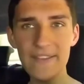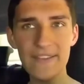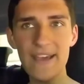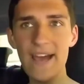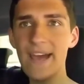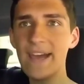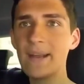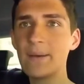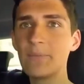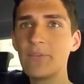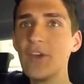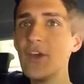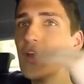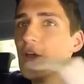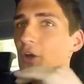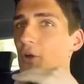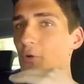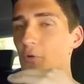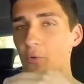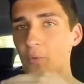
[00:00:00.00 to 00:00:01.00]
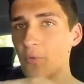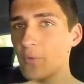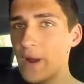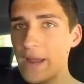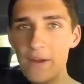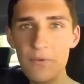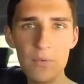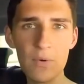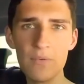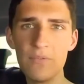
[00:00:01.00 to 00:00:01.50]
the items,
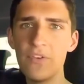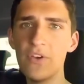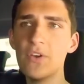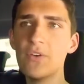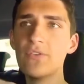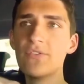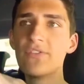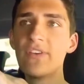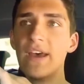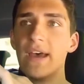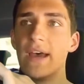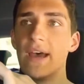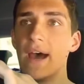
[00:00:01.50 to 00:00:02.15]
great reviews.